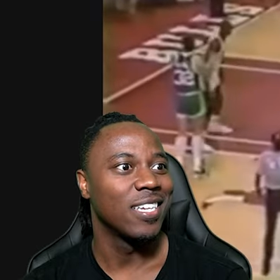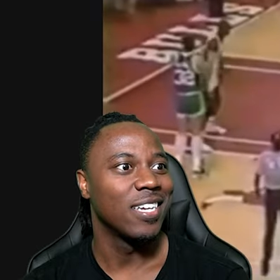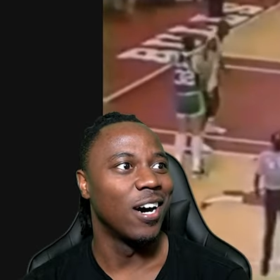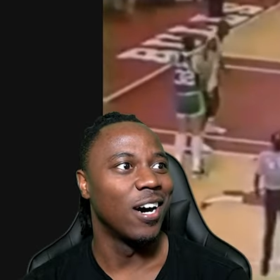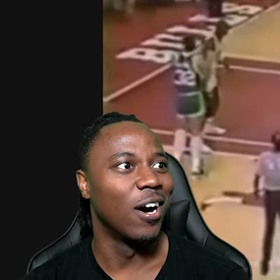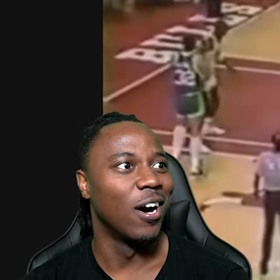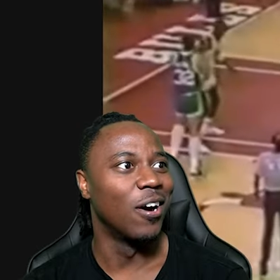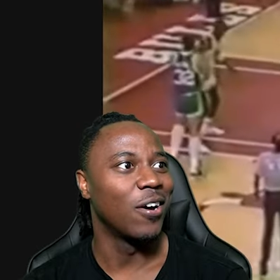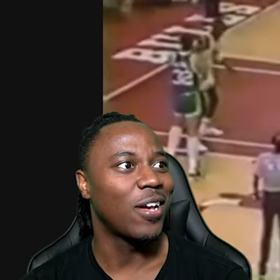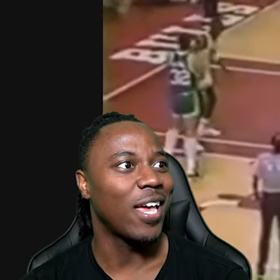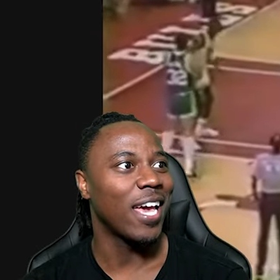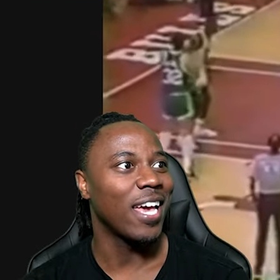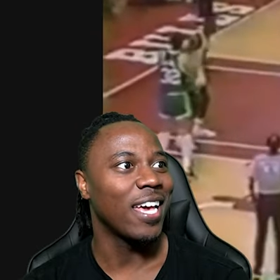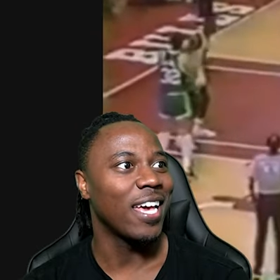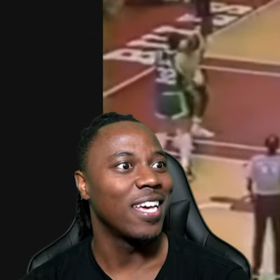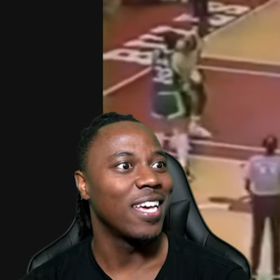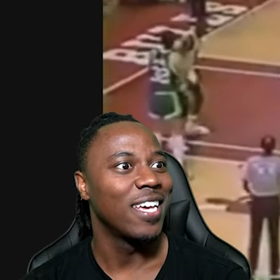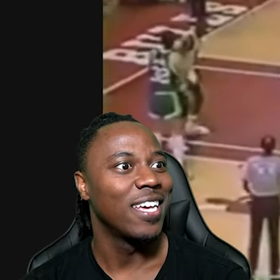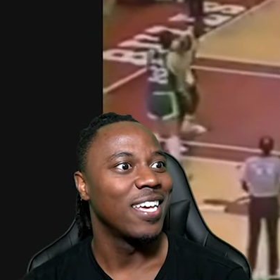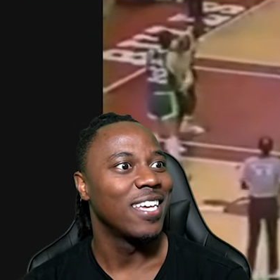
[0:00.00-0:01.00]
Okay.
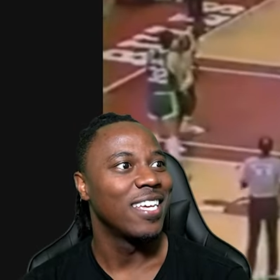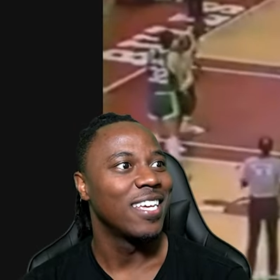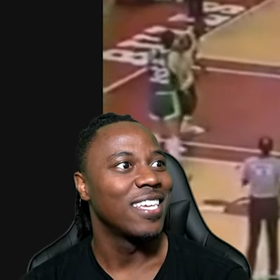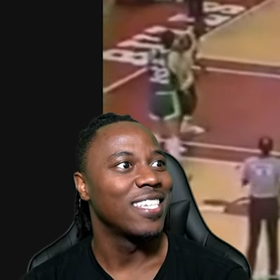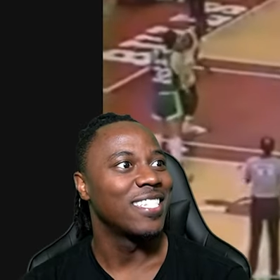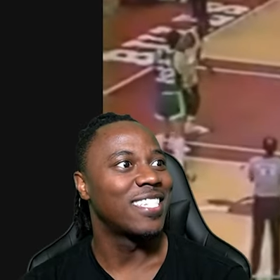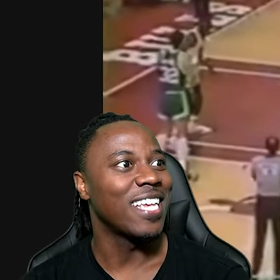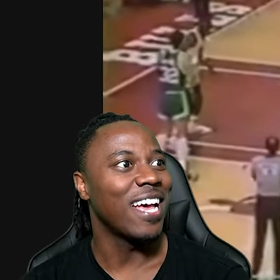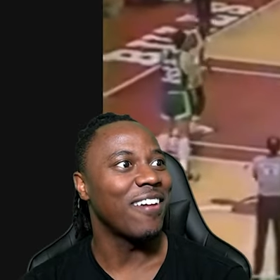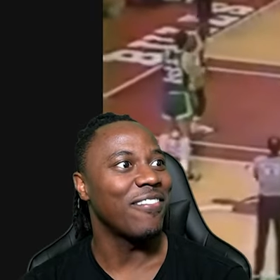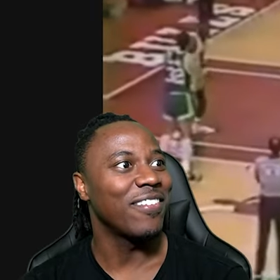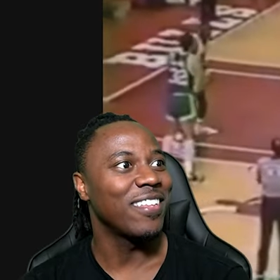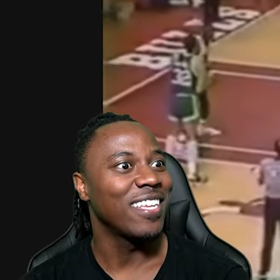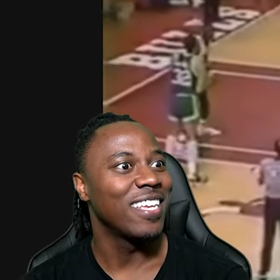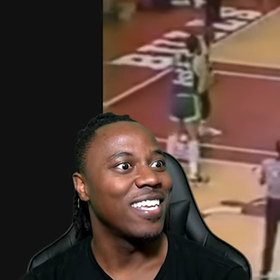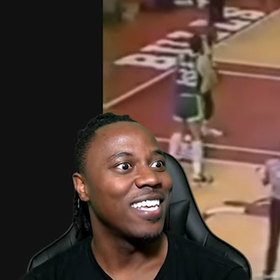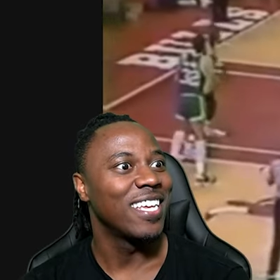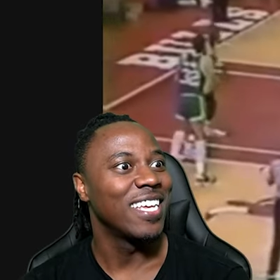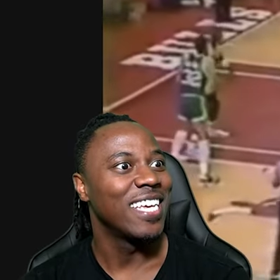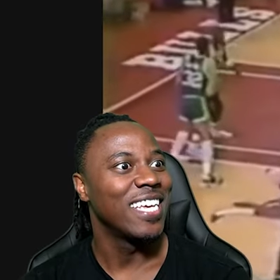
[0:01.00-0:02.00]
Seven,
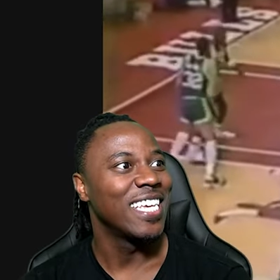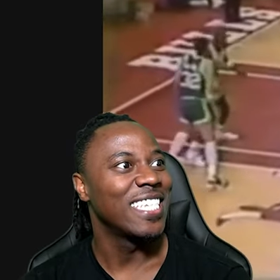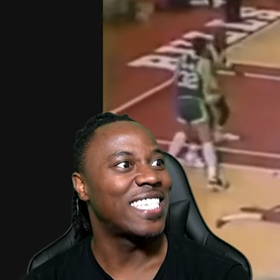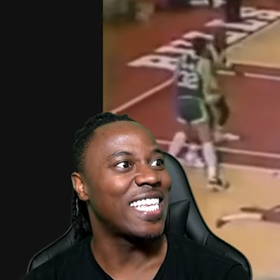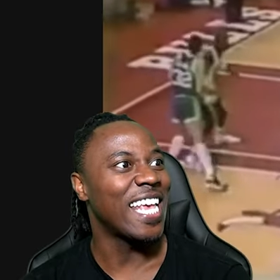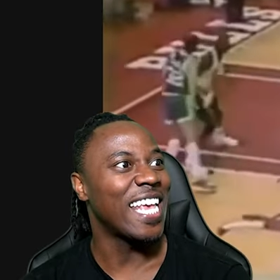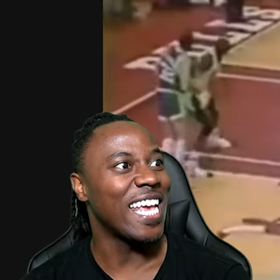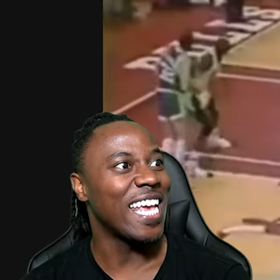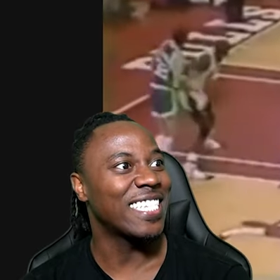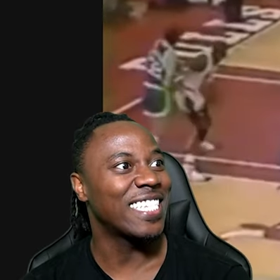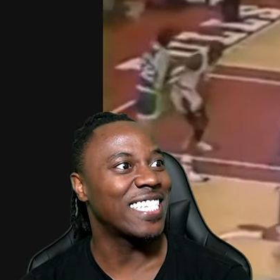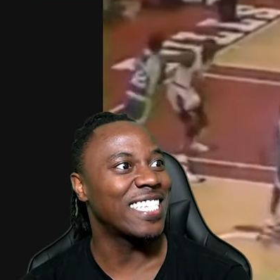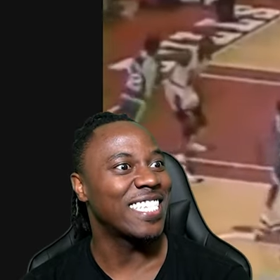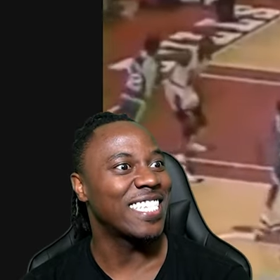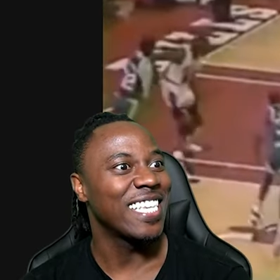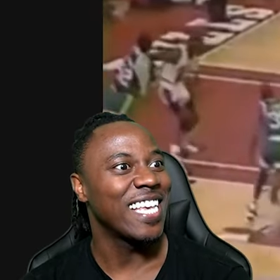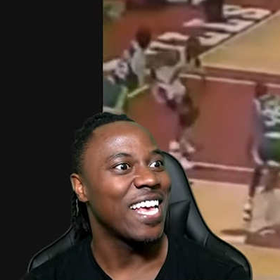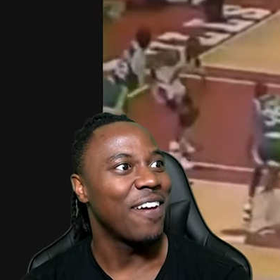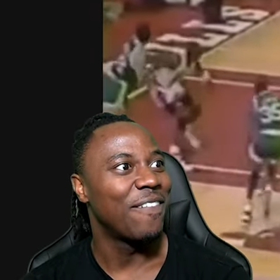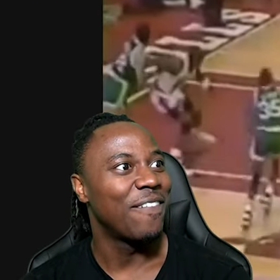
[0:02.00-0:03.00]
six,
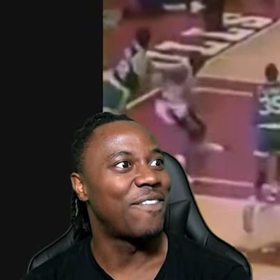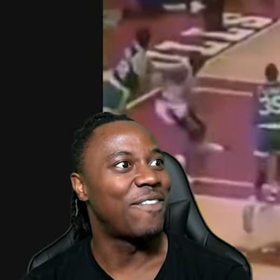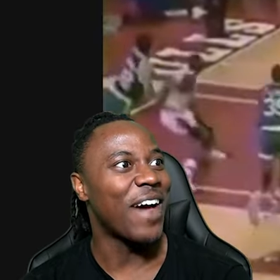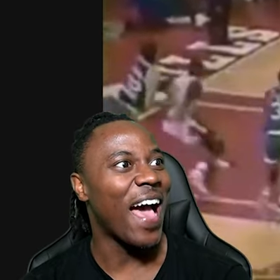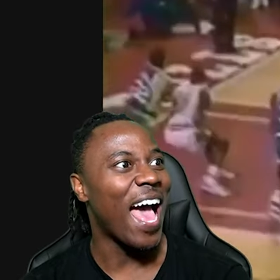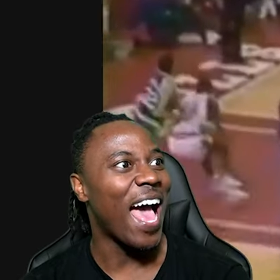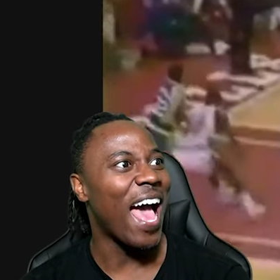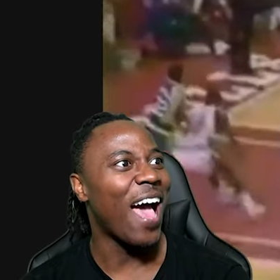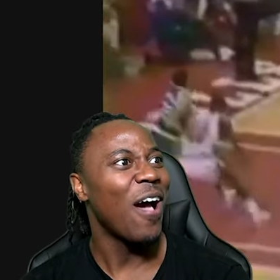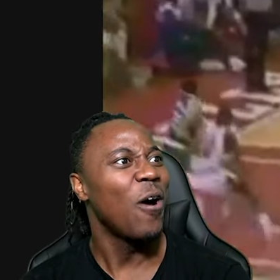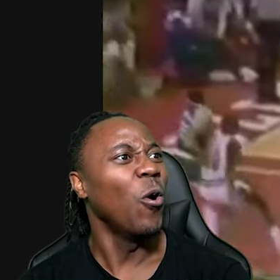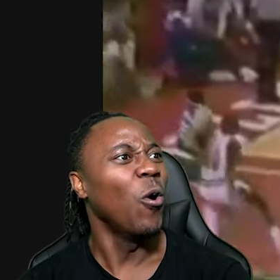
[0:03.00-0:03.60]
five.